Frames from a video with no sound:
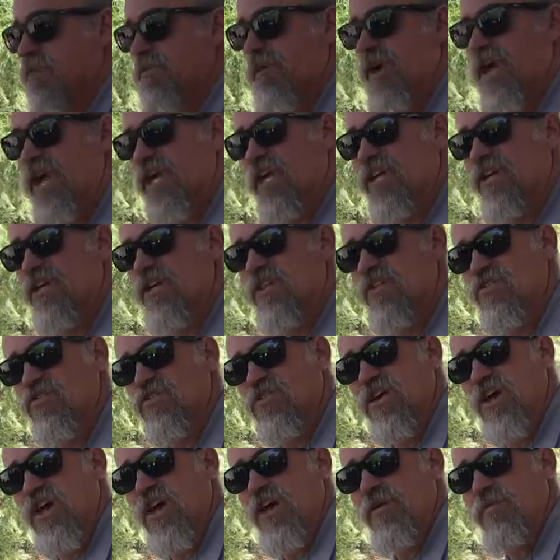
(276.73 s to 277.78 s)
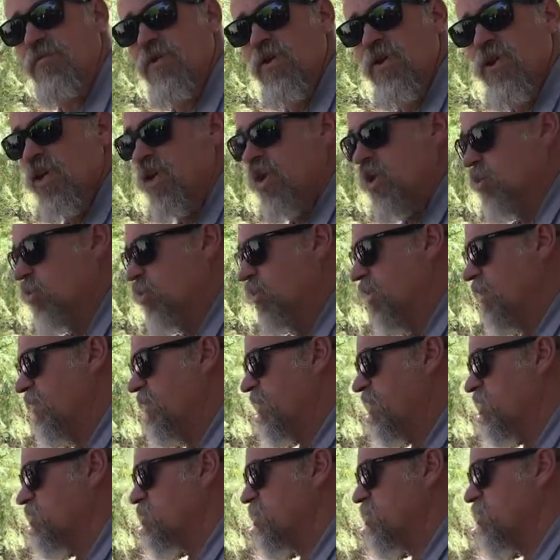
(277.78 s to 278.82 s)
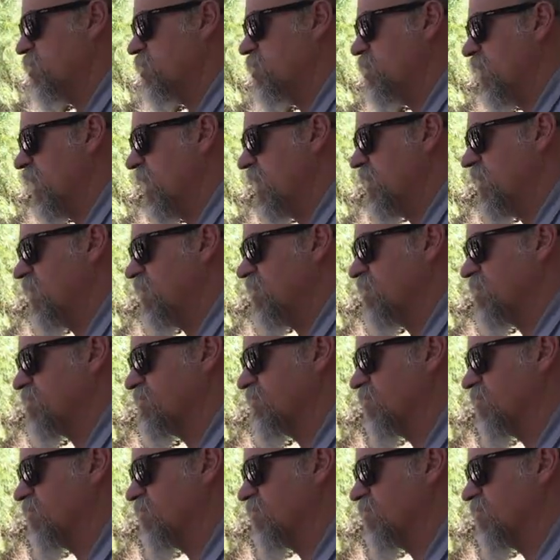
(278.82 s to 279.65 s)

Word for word: come back at another time, one of the things we do down here is